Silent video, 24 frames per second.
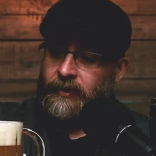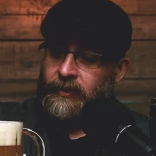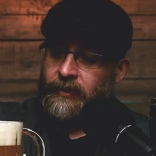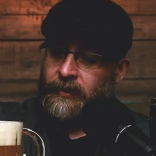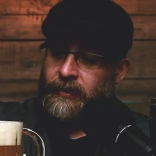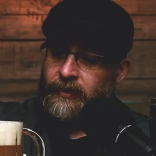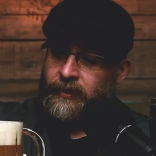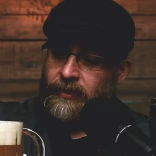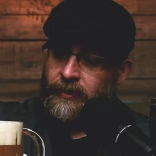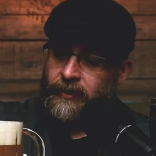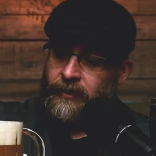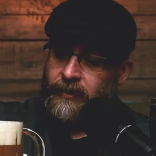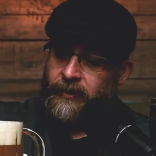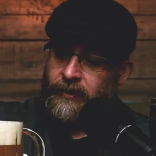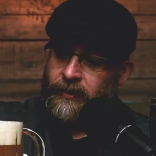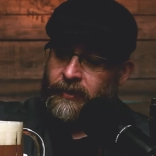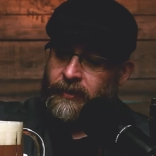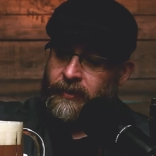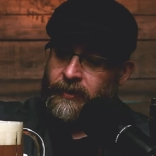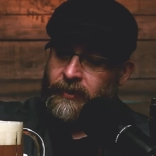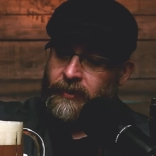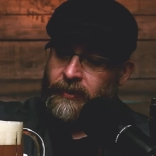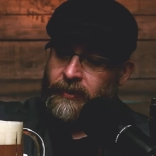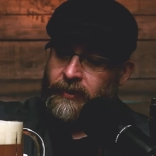
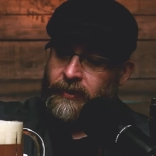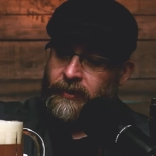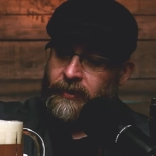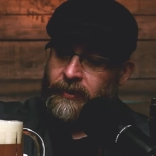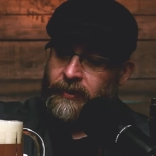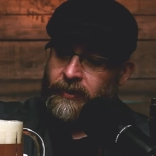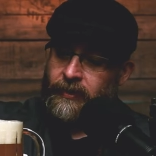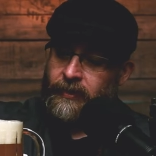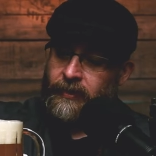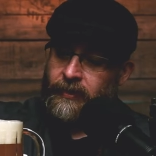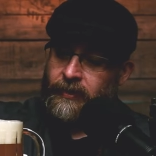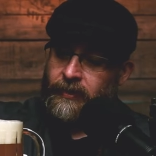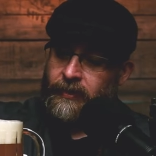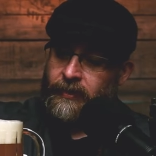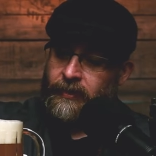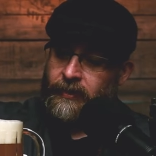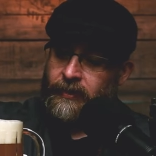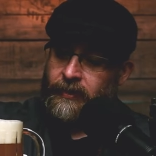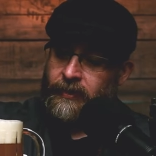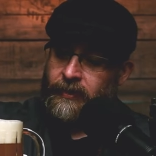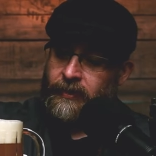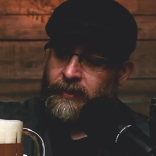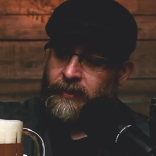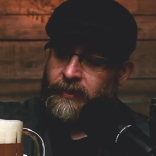
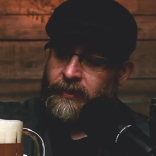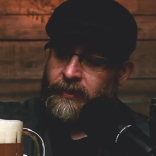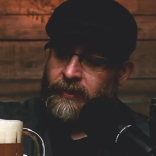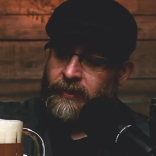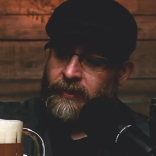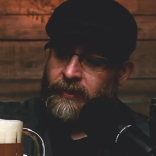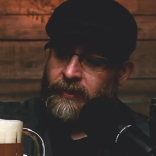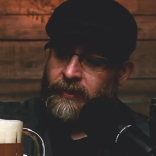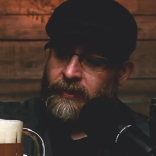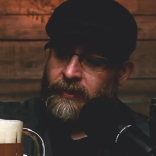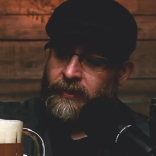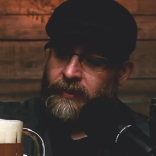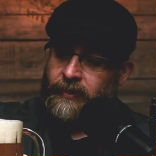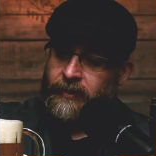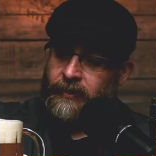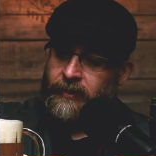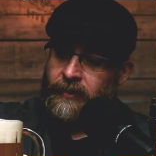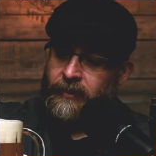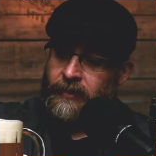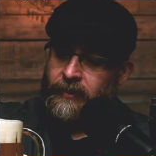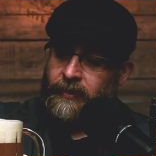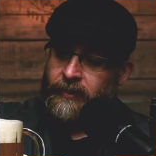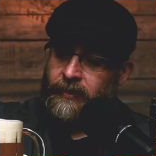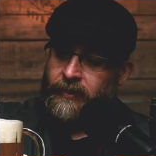
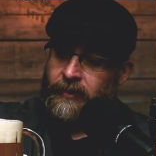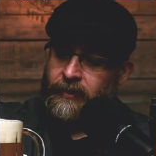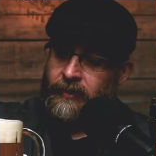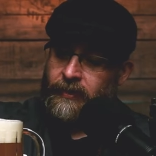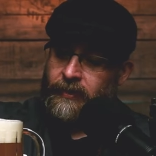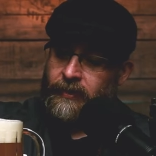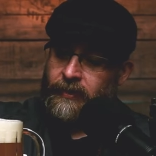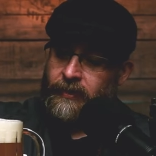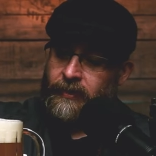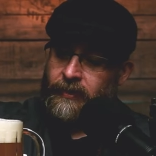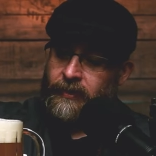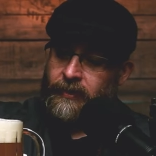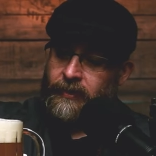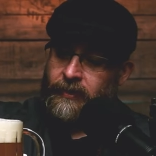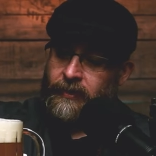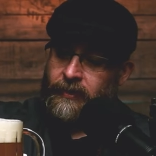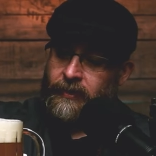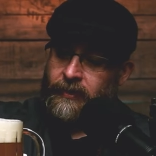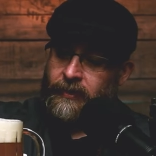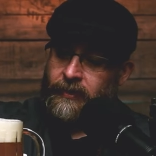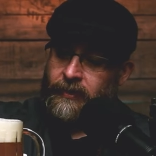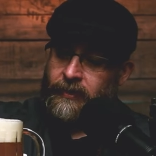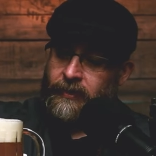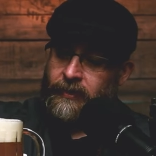
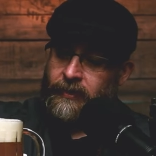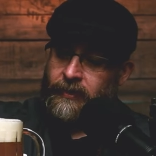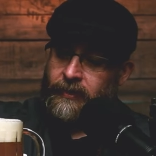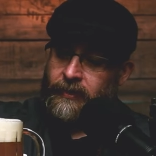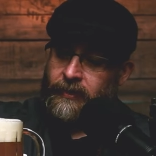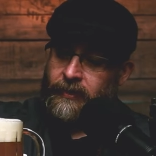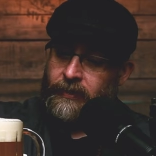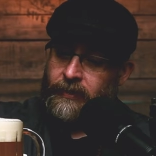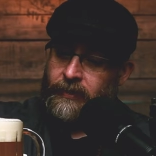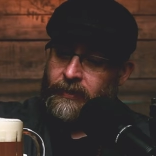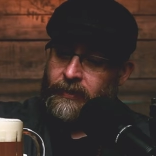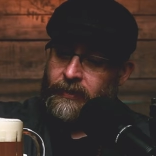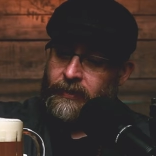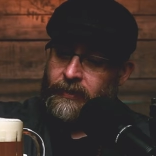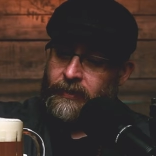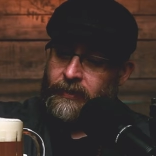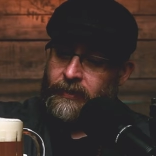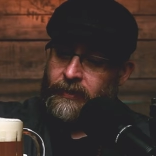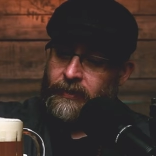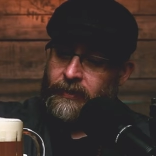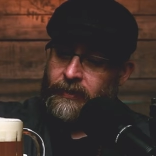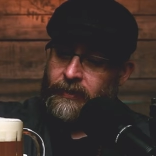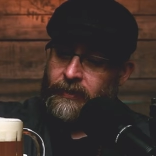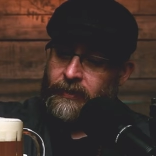Nobody speaks.